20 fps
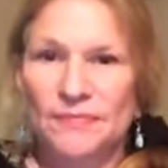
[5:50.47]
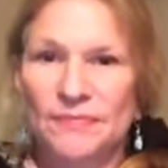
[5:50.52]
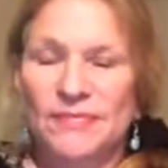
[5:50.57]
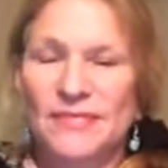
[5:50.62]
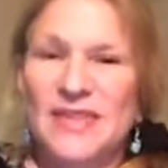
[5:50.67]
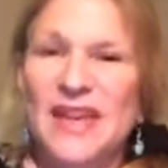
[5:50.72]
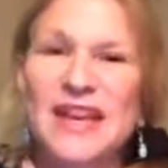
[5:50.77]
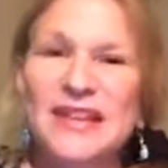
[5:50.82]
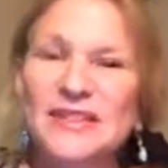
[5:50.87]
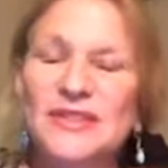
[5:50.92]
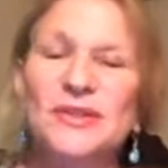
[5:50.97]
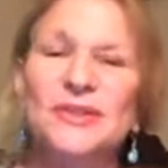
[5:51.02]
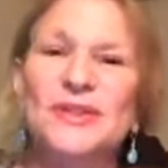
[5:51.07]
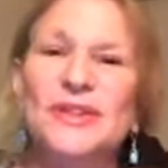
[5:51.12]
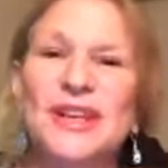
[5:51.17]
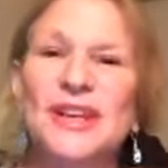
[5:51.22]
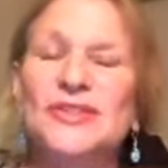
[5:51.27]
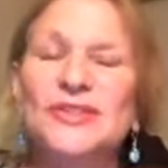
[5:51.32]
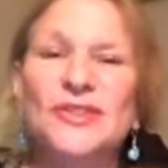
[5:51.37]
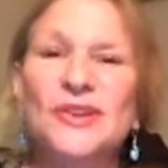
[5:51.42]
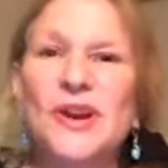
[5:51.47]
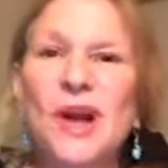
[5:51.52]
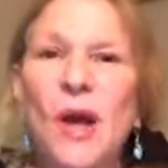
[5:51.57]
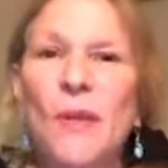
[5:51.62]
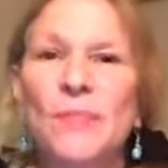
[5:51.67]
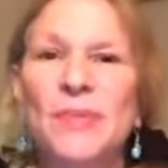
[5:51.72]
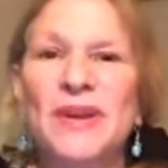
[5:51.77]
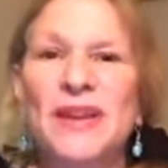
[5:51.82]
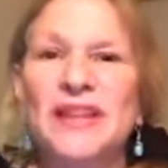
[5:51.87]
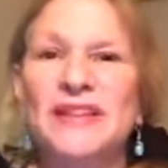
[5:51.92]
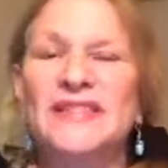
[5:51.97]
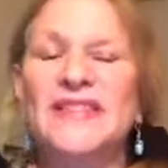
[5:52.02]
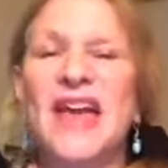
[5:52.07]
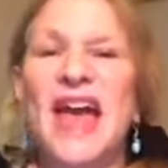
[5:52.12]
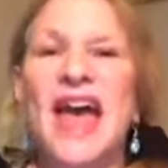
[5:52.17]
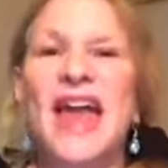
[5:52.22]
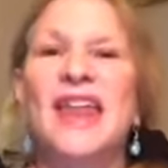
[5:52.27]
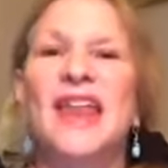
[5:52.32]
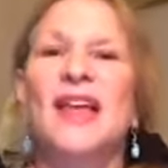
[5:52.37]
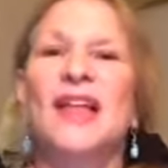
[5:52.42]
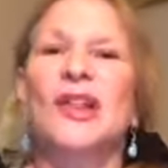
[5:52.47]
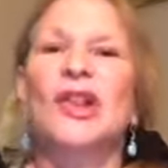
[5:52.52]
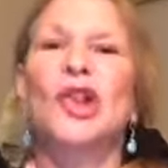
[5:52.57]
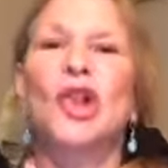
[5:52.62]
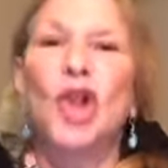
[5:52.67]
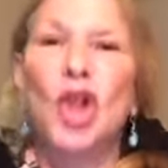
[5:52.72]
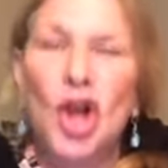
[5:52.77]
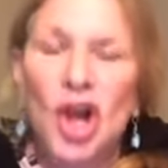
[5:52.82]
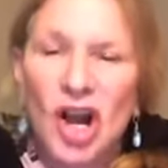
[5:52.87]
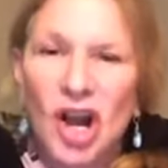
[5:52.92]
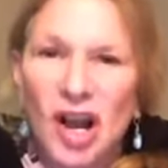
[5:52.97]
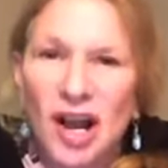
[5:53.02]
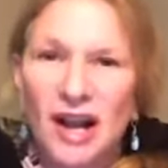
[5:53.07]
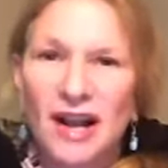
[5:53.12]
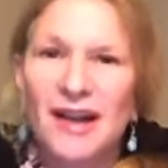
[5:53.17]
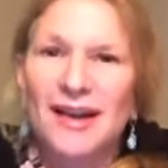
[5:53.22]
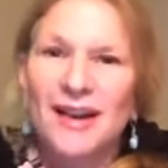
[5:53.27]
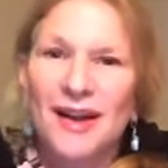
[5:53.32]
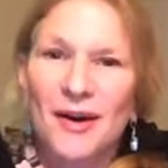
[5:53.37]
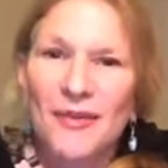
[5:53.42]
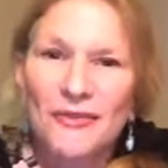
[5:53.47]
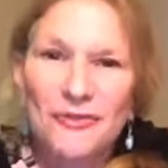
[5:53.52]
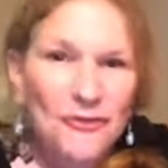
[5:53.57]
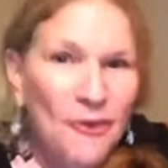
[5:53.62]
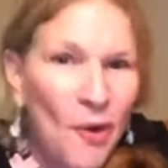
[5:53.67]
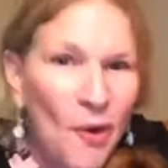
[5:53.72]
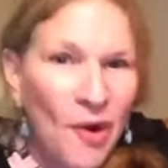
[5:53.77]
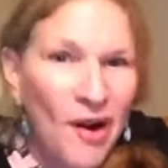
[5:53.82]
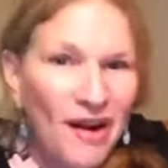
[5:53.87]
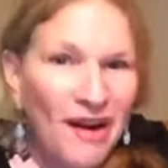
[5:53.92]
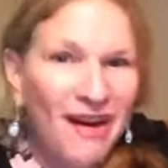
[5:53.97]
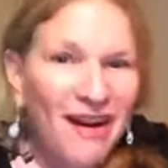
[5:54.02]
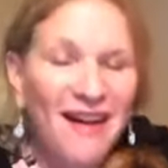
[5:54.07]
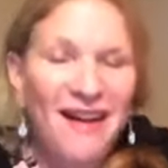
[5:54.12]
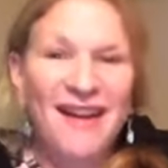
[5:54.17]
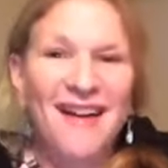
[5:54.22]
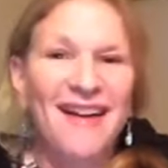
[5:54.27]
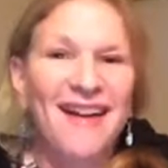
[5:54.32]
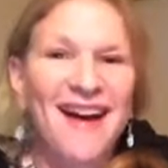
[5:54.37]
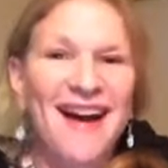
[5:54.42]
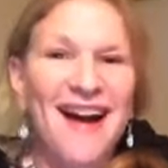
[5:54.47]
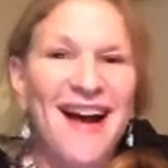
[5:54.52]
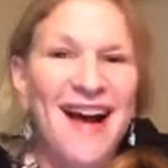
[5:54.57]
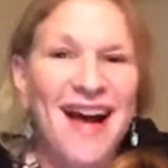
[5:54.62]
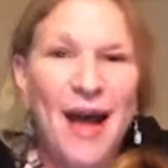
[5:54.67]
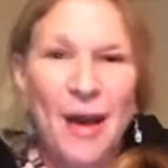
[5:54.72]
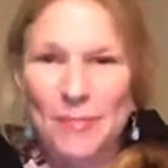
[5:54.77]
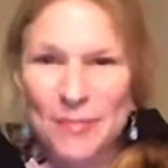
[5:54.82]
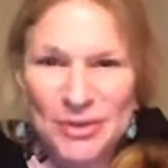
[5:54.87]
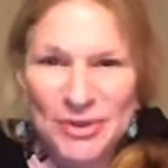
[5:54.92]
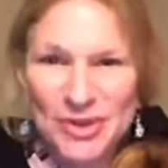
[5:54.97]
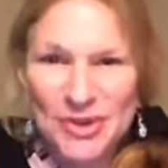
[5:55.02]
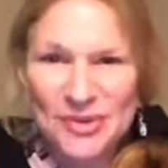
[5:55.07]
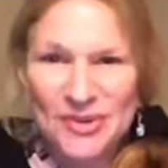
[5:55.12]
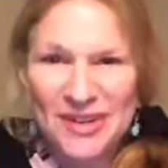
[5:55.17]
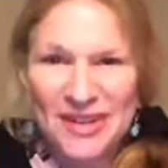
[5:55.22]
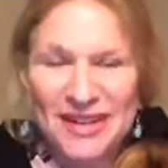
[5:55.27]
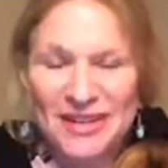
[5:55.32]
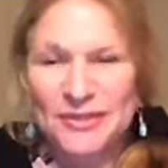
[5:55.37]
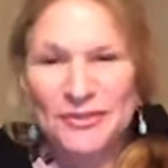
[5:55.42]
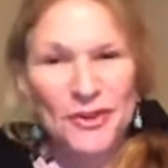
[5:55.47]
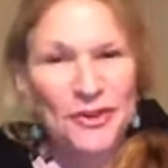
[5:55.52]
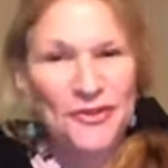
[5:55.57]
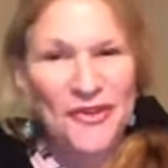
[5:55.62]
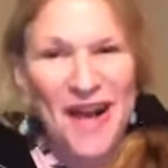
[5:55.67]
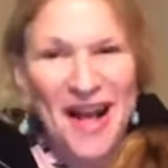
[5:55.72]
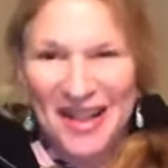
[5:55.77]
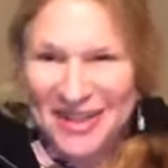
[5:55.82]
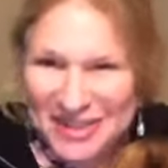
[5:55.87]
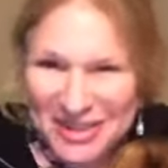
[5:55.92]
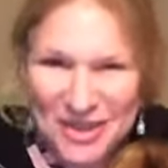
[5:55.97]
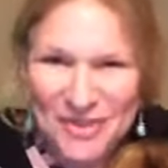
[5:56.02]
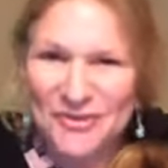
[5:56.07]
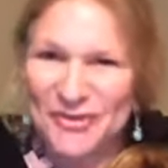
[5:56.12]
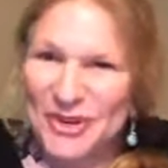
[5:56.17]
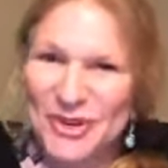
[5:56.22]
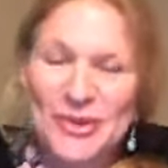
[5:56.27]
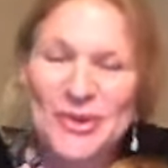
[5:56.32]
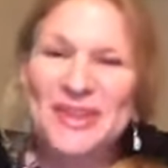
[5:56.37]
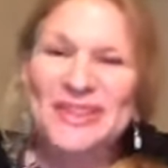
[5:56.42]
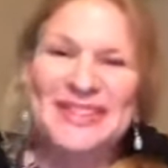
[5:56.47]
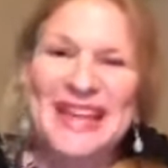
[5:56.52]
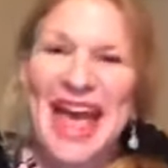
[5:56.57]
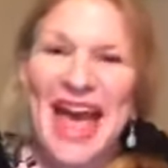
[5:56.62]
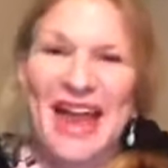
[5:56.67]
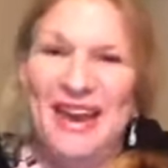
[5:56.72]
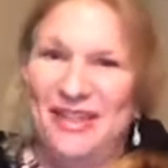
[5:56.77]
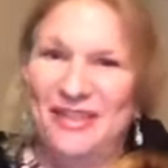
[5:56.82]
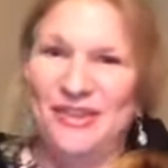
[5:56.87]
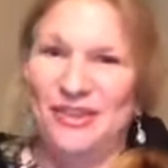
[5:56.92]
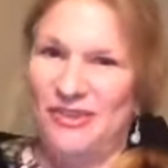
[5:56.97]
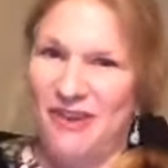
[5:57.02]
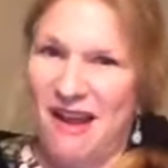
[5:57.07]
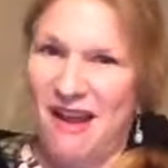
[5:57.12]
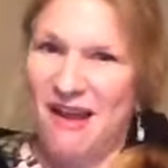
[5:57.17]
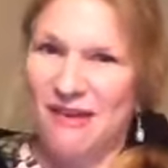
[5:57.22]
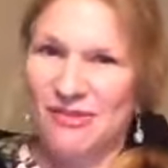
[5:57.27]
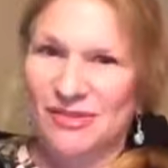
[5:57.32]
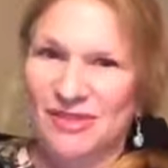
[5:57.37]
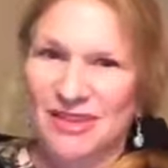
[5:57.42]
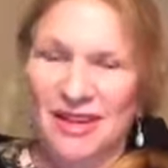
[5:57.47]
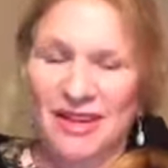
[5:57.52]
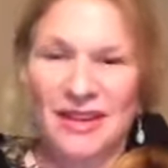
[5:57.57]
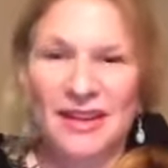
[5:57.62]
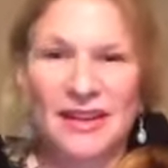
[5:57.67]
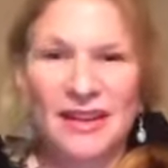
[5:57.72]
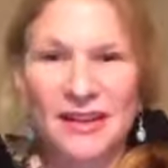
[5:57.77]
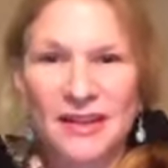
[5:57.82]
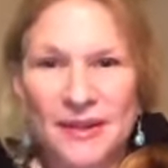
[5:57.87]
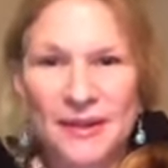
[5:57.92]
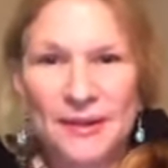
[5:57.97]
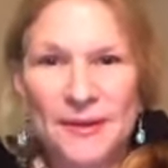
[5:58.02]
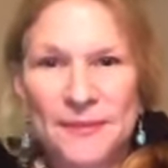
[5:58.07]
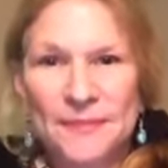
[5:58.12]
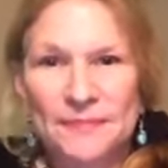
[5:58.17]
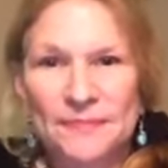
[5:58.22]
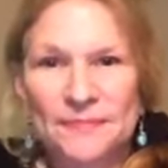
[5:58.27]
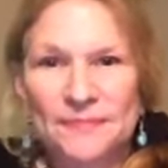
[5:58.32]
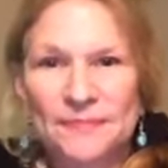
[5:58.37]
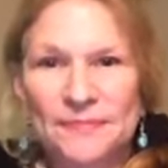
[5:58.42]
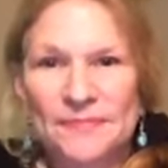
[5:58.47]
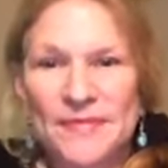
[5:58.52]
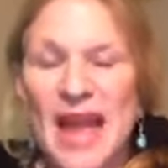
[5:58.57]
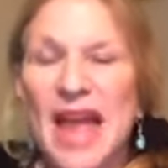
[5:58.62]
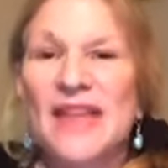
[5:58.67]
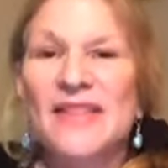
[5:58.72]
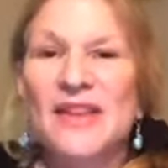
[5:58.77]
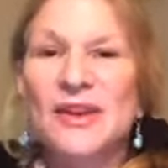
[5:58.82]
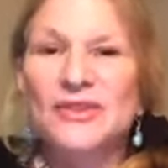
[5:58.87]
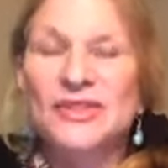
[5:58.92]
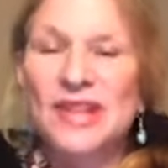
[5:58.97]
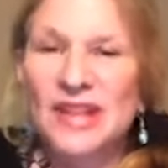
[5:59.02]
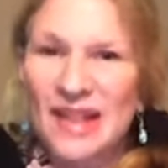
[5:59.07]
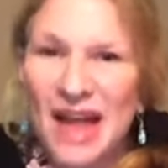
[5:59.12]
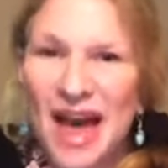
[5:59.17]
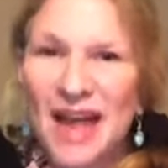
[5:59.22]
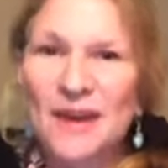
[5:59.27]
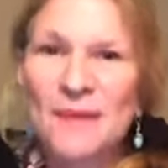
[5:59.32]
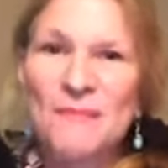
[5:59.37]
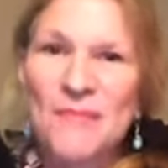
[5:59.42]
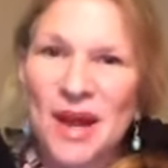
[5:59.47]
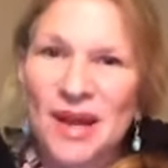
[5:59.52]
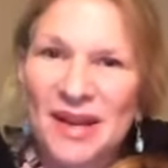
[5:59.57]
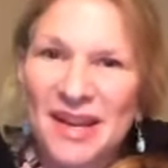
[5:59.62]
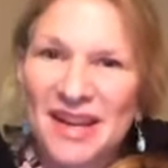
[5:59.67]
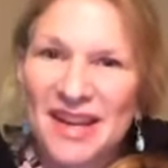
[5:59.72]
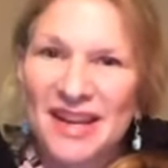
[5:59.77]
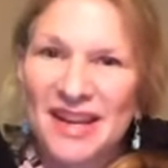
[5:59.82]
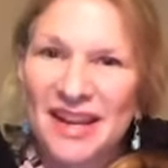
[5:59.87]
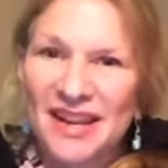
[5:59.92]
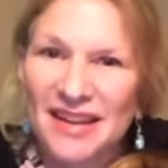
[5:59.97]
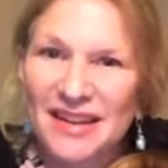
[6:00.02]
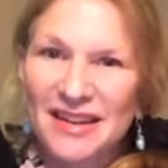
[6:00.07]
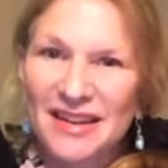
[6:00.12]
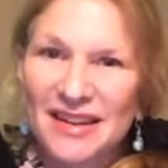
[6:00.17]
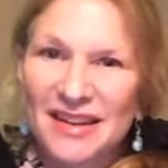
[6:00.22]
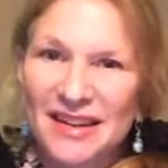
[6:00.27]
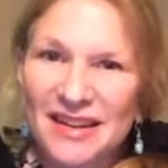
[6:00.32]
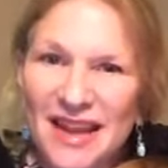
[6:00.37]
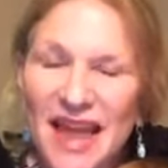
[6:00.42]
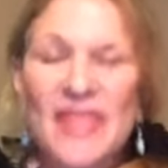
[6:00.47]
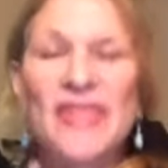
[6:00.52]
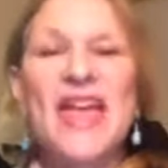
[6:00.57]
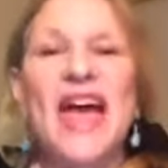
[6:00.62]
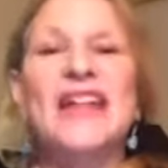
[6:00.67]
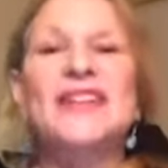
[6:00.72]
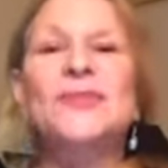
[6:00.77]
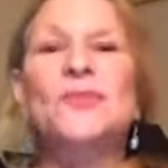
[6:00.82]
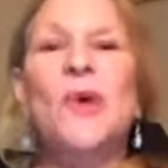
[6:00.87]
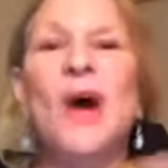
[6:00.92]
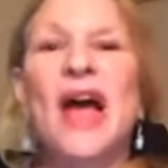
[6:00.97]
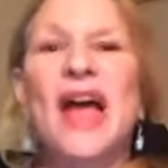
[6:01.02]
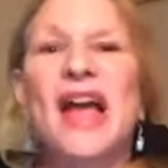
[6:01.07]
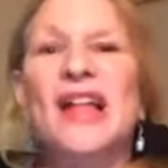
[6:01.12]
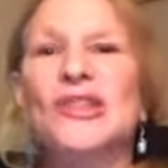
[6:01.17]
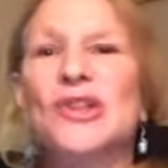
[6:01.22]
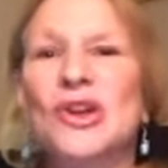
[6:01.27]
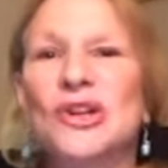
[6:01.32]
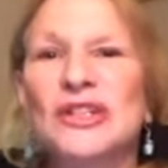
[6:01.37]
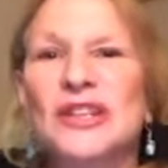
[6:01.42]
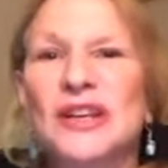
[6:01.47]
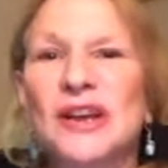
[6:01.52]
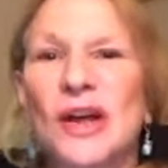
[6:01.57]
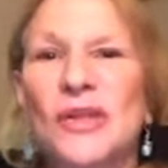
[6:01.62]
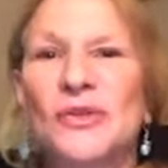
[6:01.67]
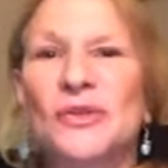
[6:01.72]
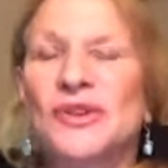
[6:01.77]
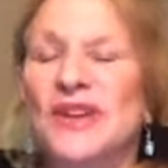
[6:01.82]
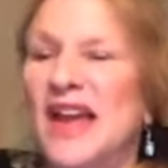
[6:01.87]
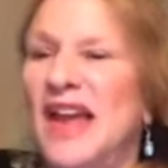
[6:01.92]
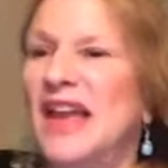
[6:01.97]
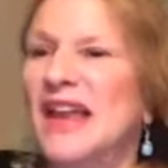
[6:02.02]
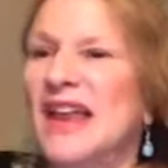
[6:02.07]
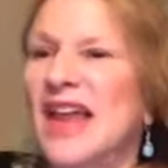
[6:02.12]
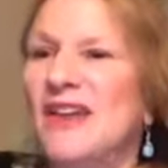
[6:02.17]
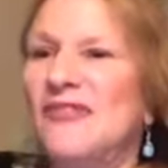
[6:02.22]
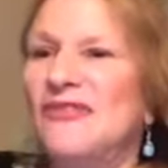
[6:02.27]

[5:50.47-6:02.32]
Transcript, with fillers: These are these are companies that look for opportunities for fossil fuels out of the ground and there's a lot of money in it. And that's why I looked the other day and I